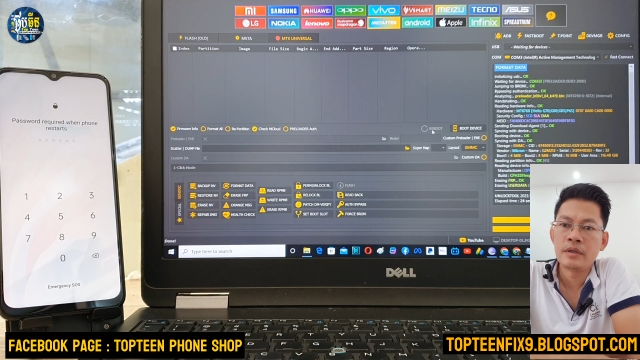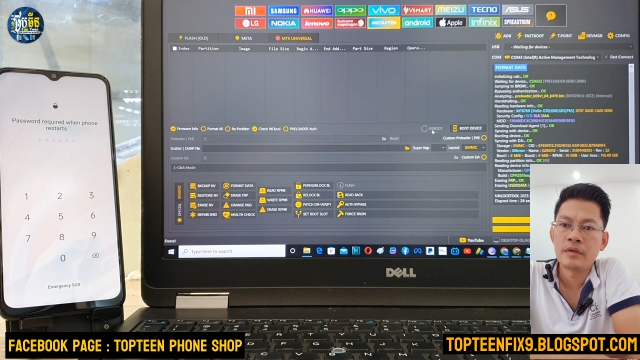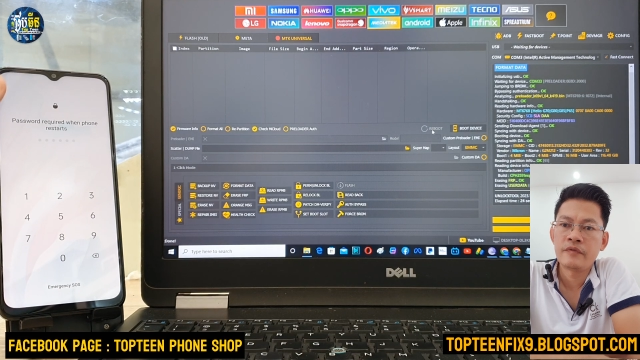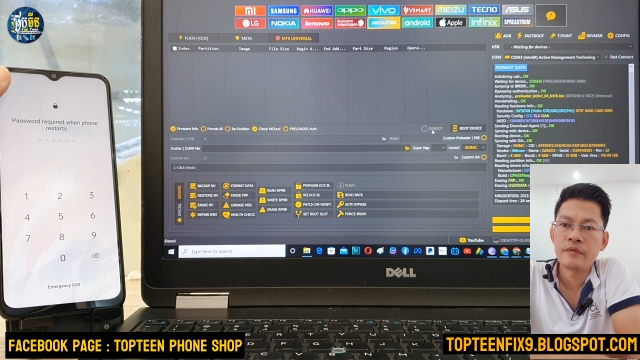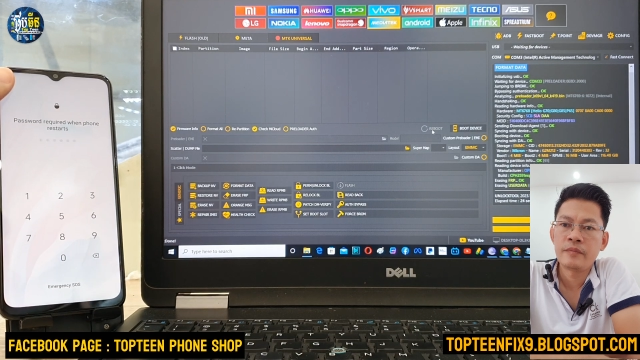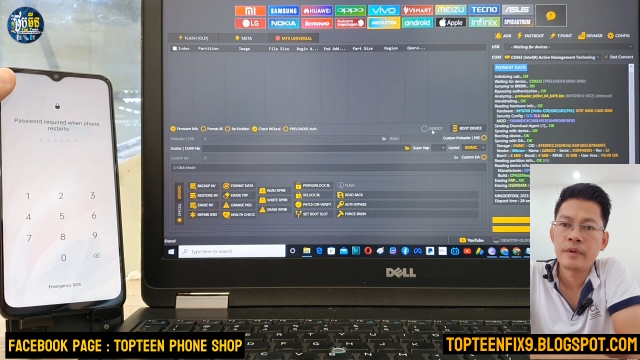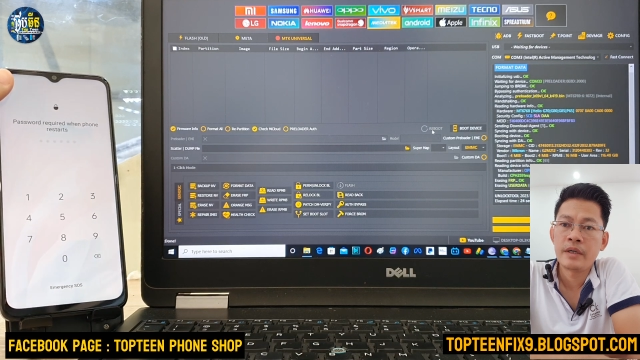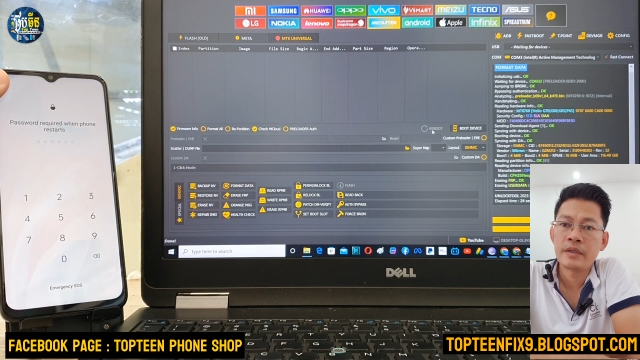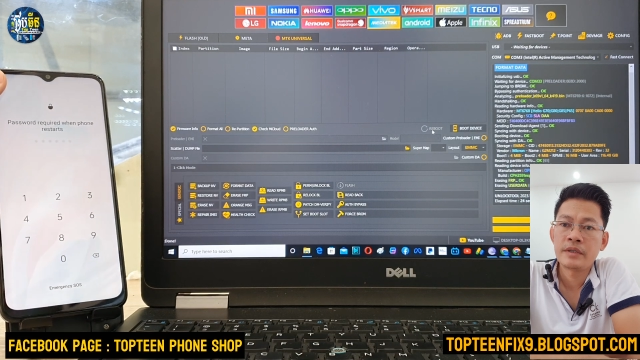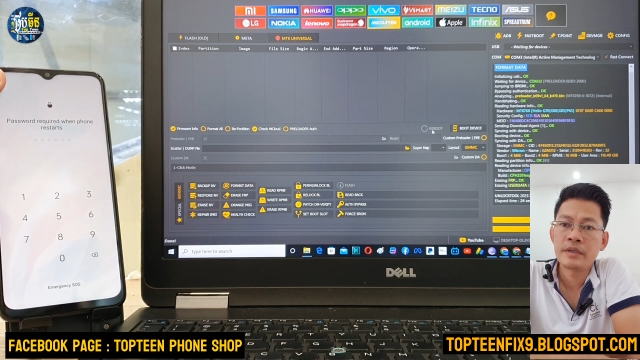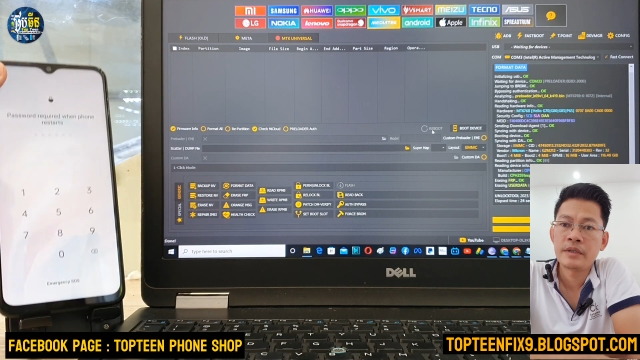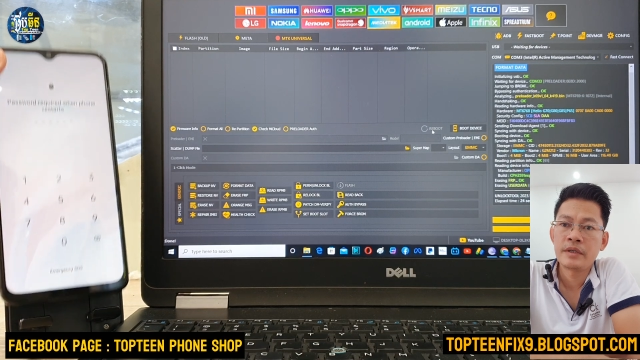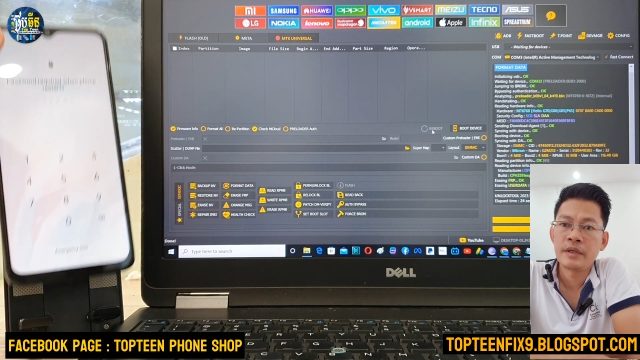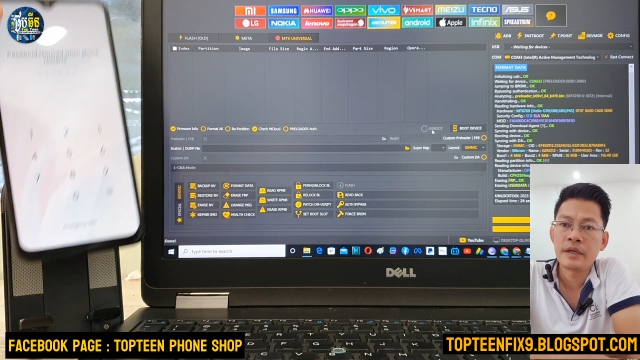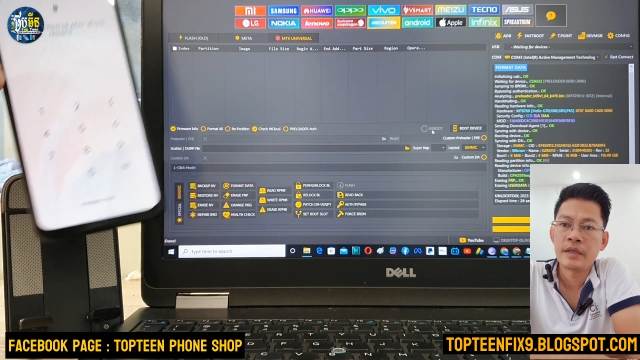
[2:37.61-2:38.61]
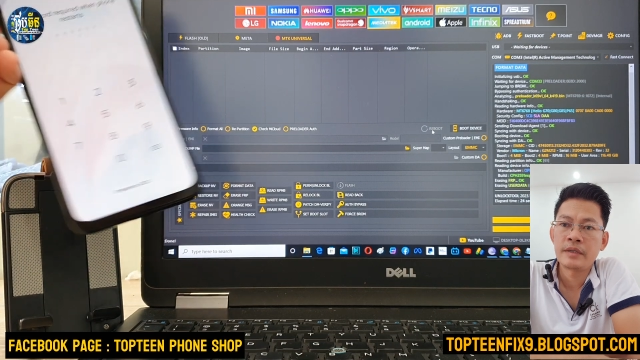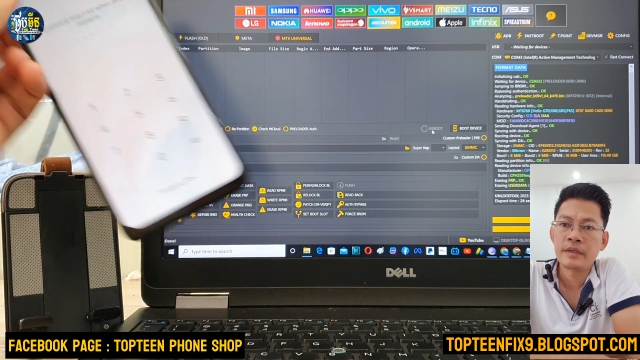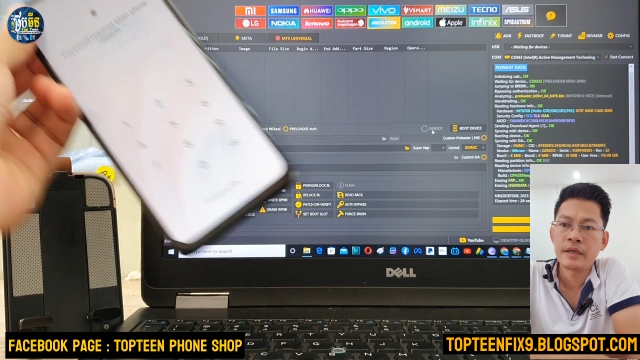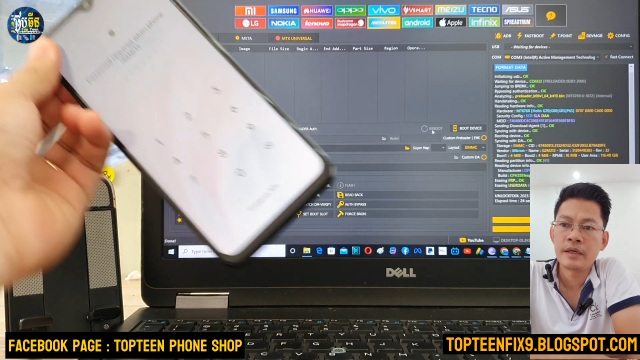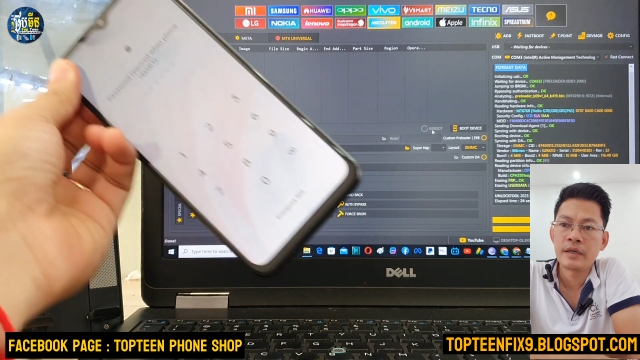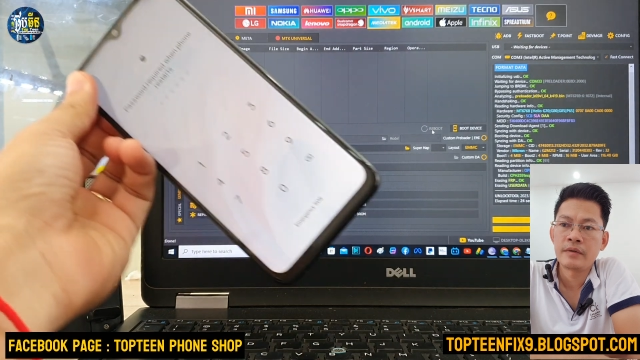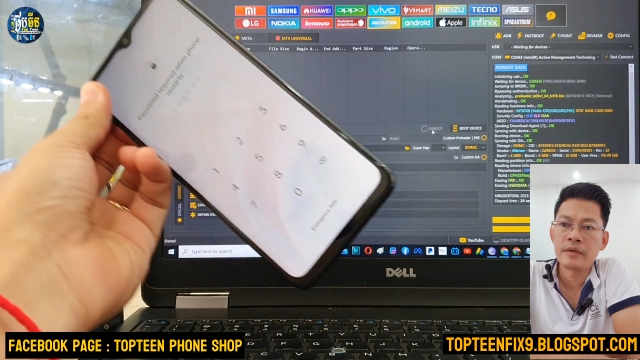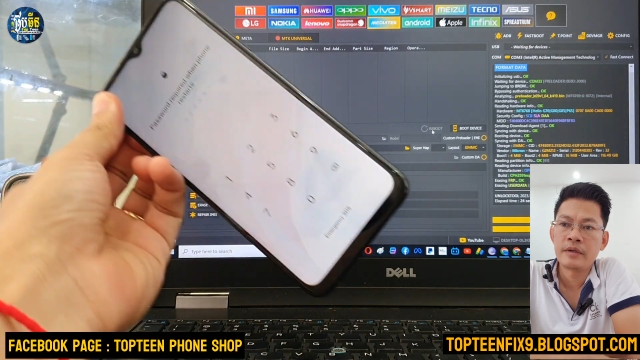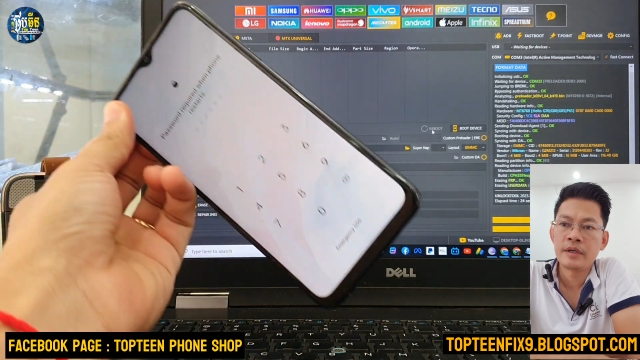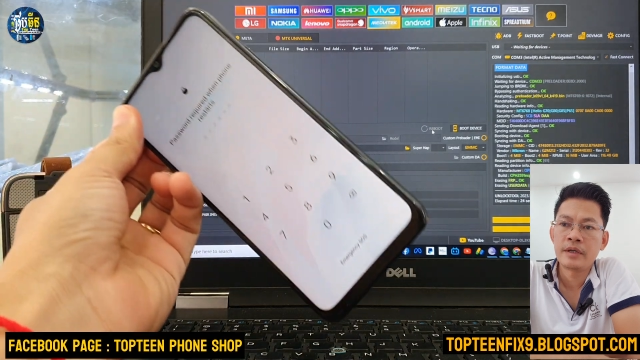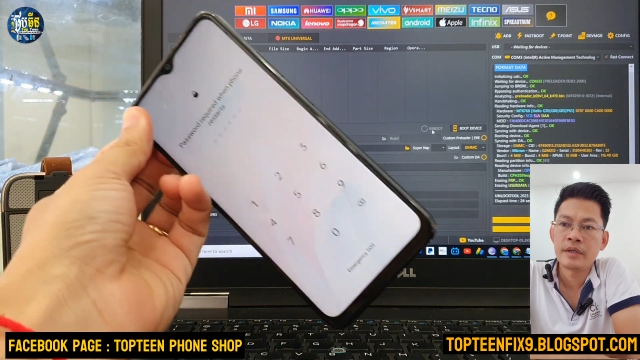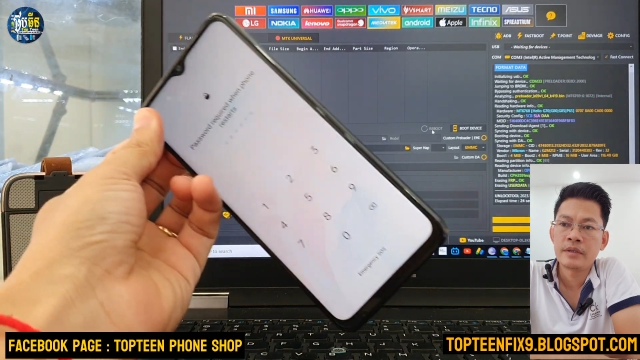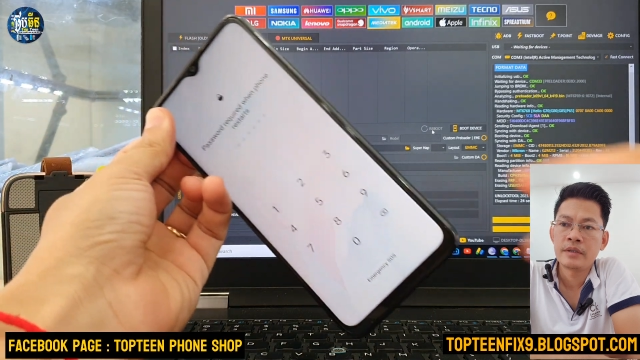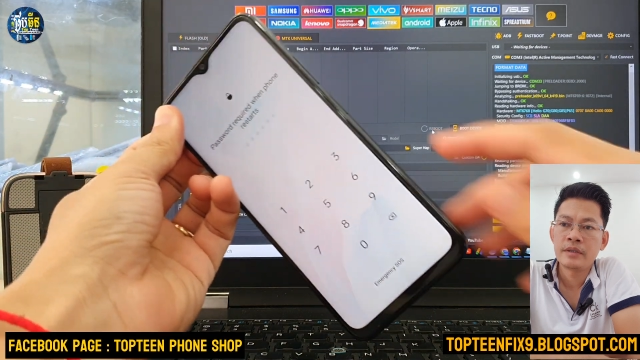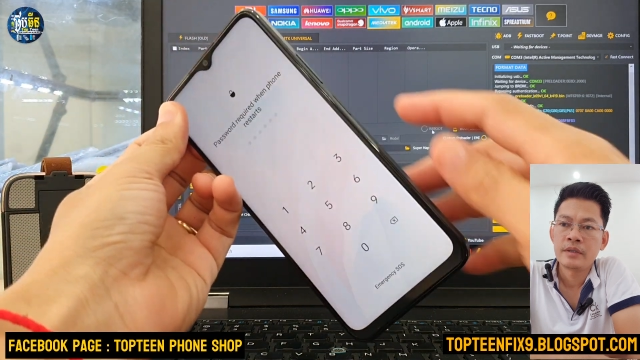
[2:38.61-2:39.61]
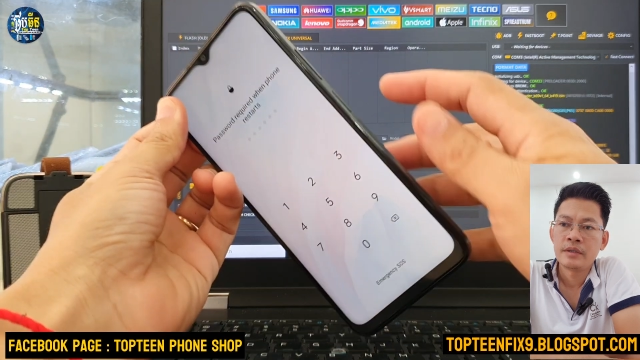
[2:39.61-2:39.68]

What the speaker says: the formatting the data. Okay.